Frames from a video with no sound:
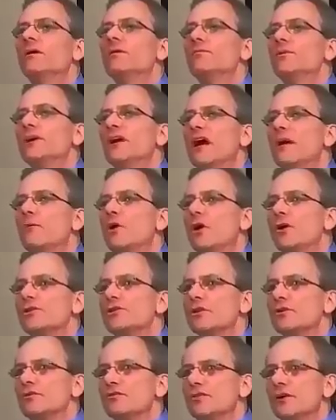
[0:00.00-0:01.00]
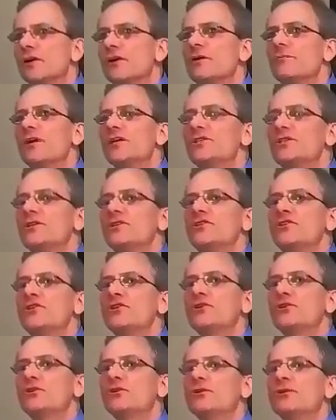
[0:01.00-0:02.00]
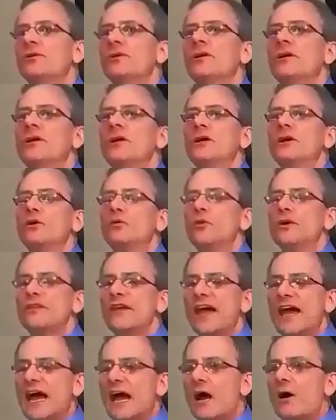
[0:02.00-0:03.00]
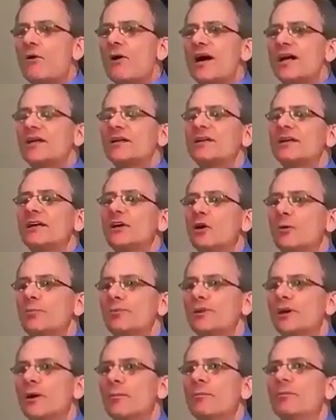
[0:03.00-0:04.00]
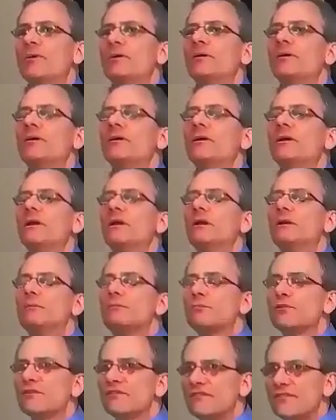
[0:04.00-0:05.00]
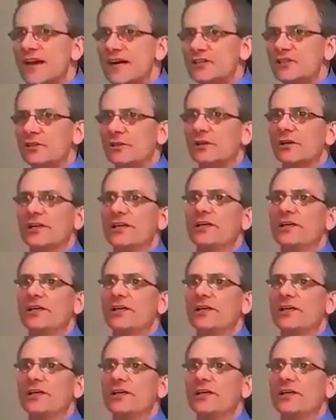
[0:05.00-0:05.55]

but I'm also very much in tune with how I can help them professionally.